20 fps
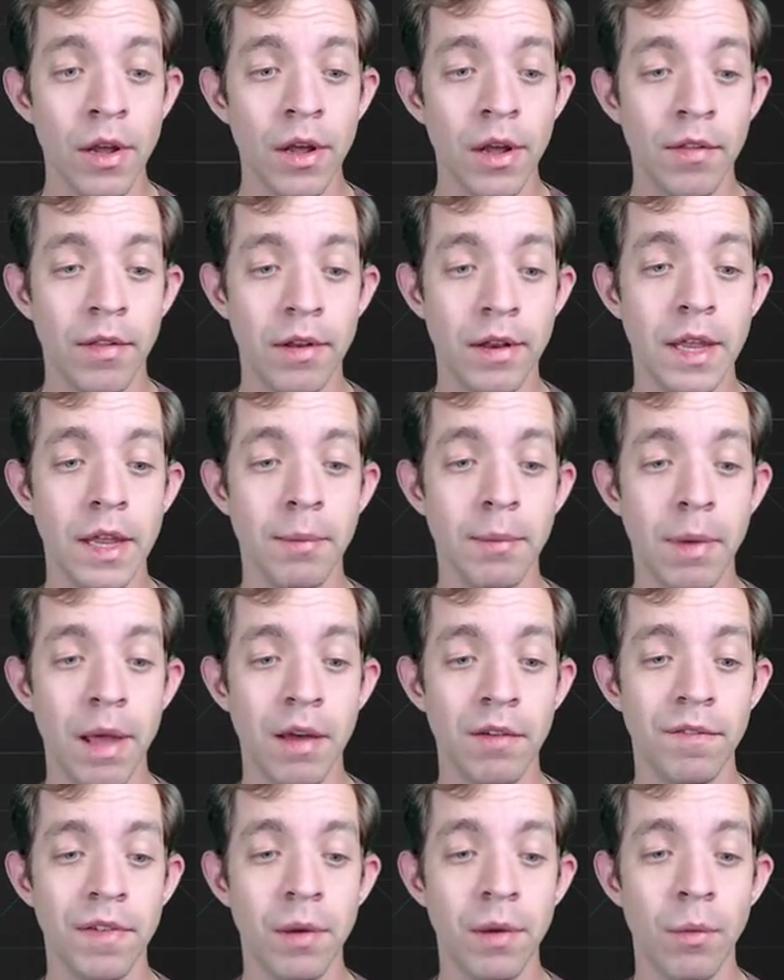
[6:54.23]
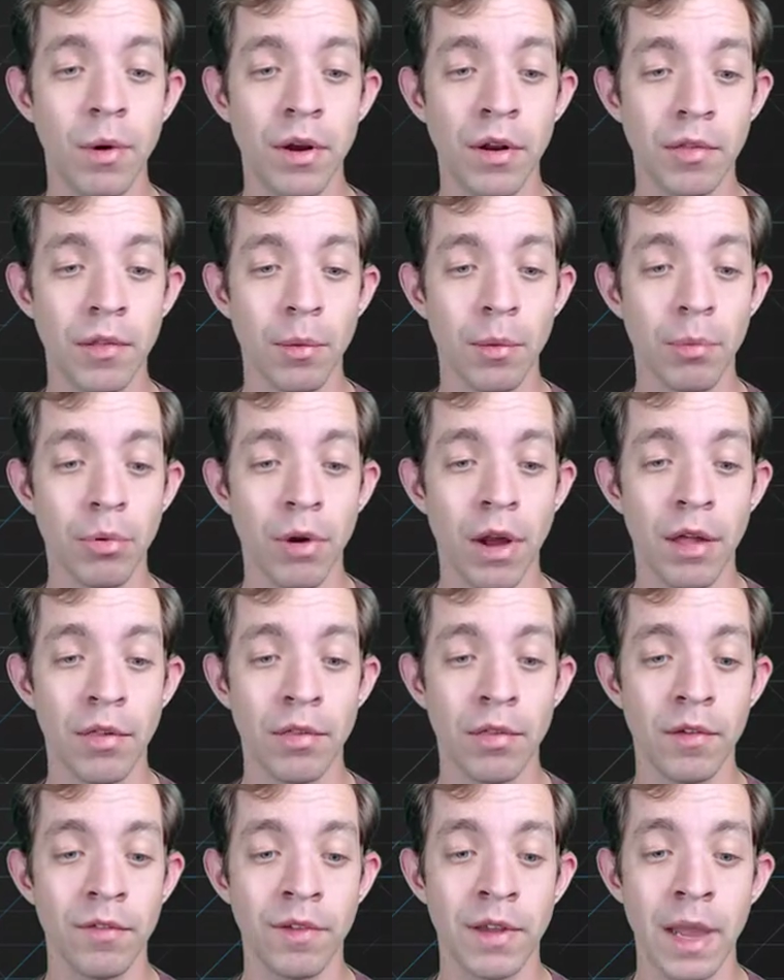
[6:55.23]
The team at V1 is comprised
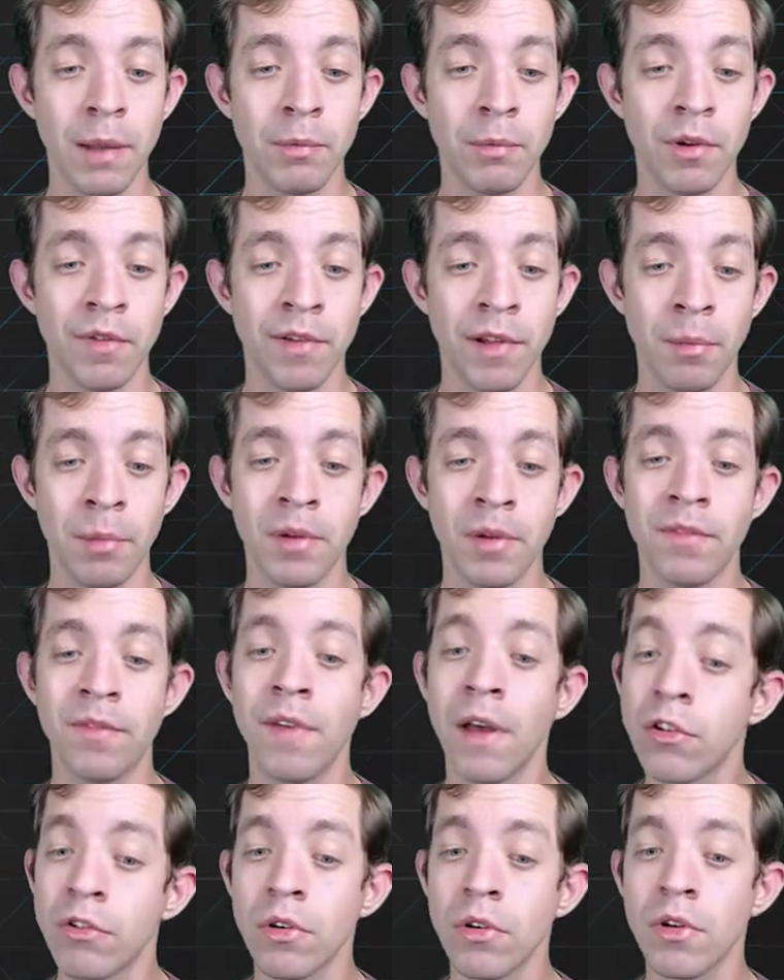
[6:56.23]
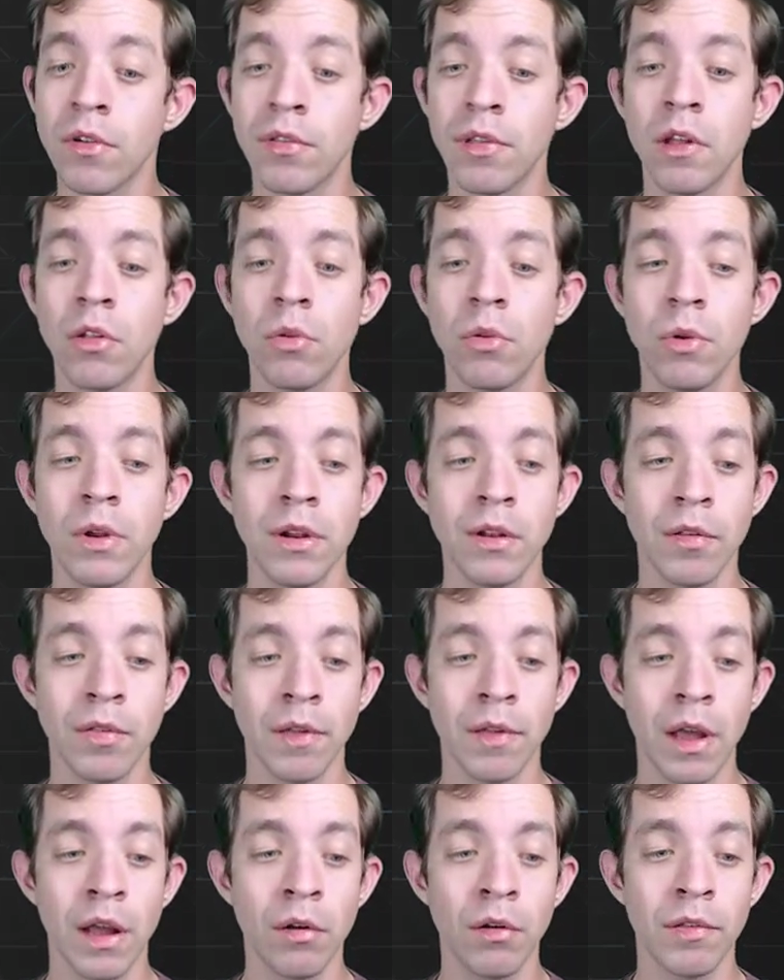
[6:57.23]
of game development veterans, including
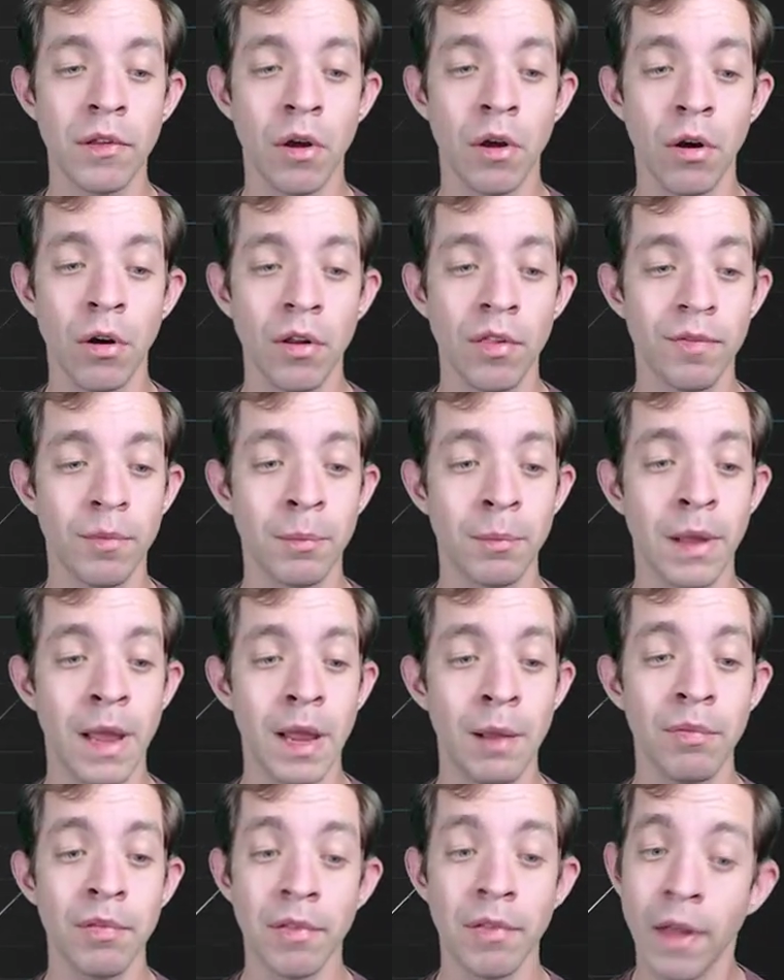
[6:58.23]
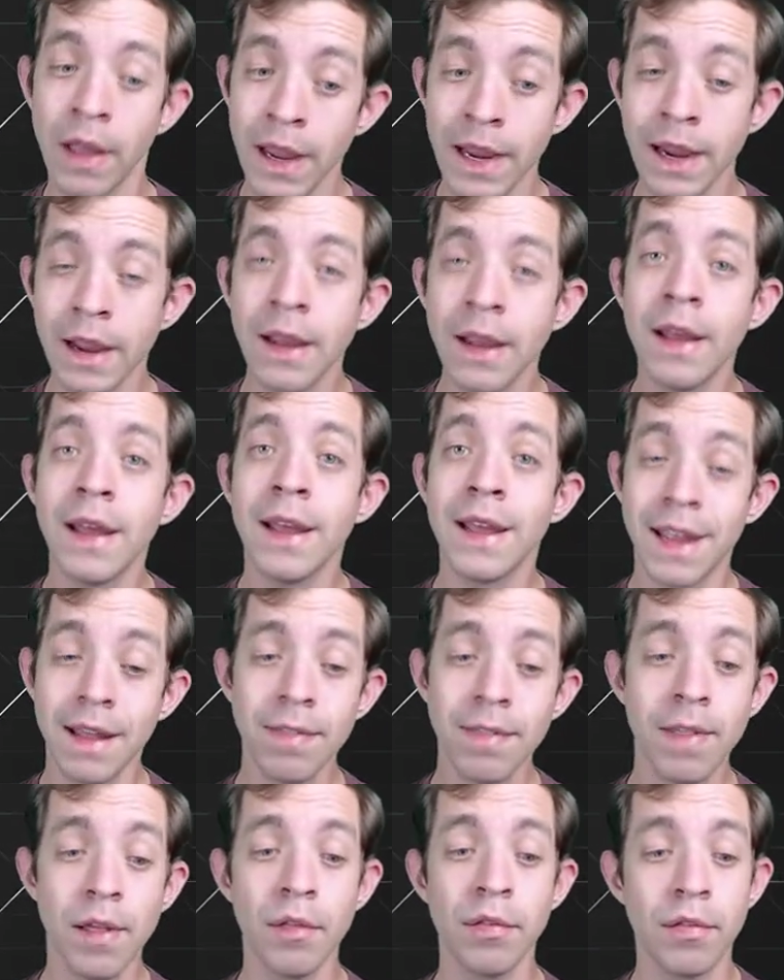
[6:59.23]
designers and artists from games like, get
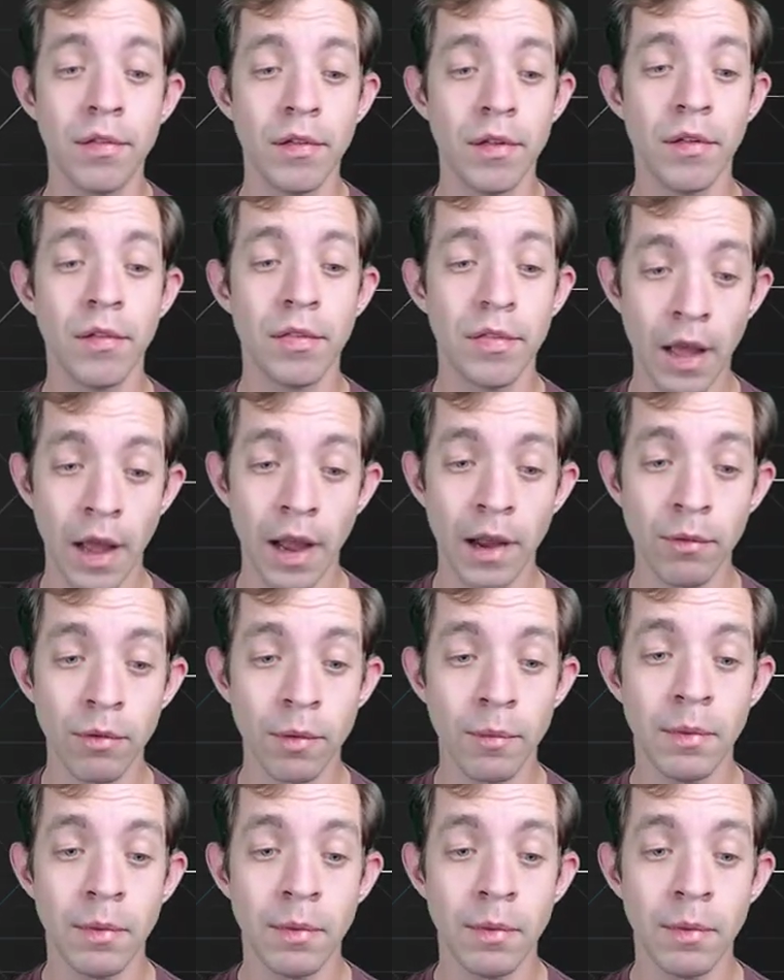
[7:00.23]
this, Skyrim,